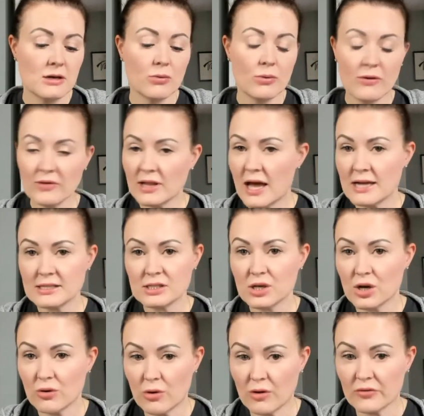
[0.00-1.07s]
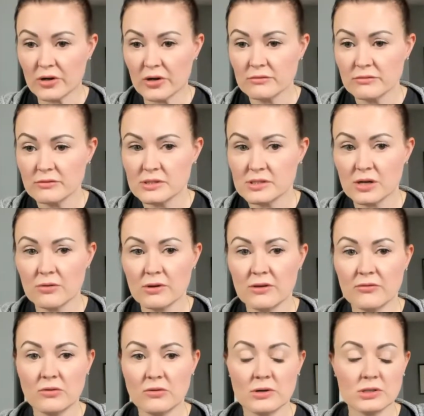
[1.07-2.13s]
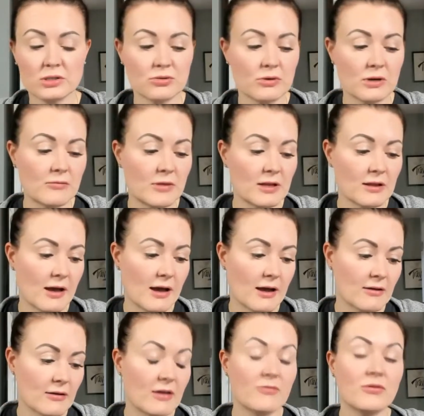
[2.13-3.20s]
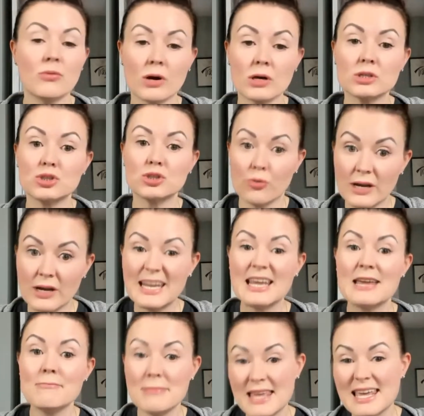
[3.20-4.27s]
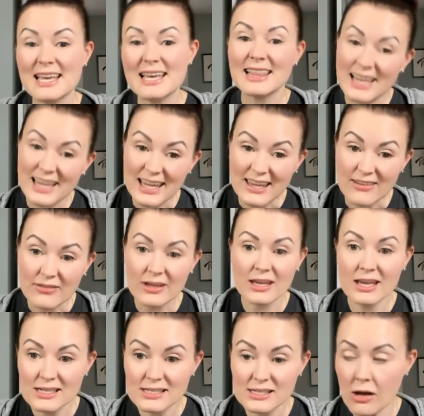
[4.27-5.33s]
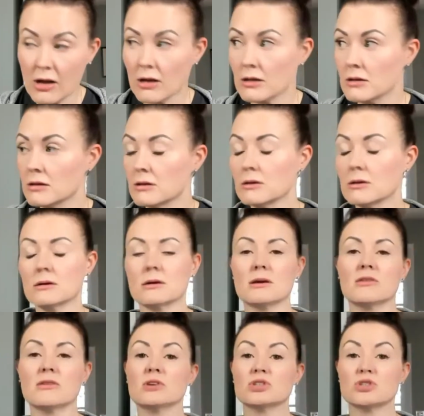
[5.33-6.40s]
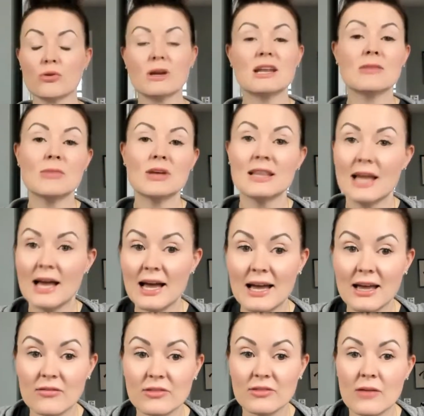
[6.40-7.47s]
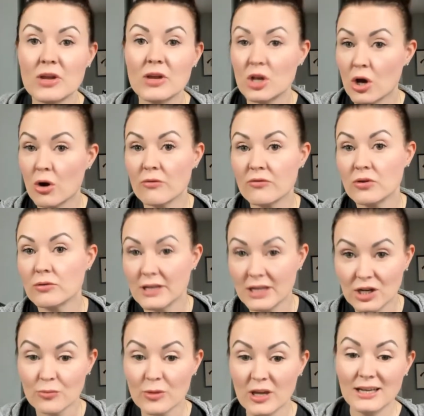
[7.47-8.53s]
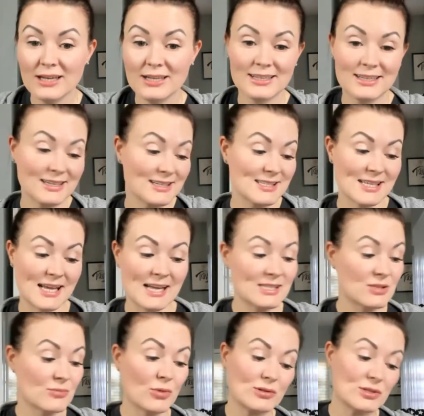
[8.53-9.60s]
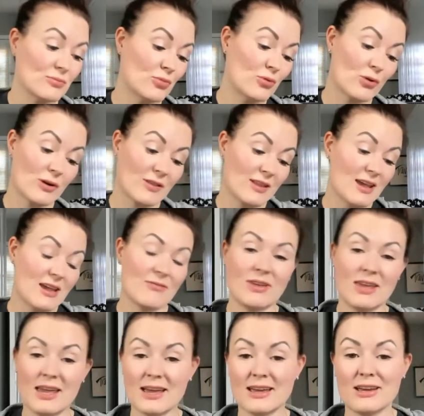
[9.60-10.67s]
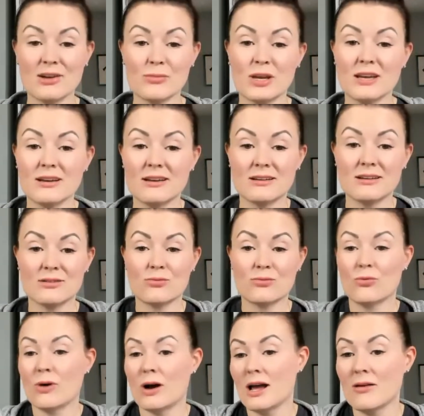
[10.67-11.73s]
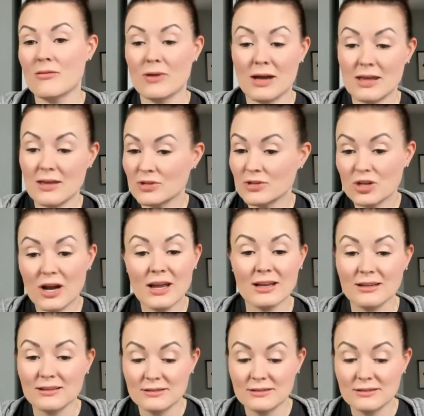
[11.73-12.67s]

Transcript: We have a lot to go over, so if you are joining me live, I can't talk. If you're joining me live, let me know if you can hear me, because that's the most important thing. If you can't hear me, why am I even trying?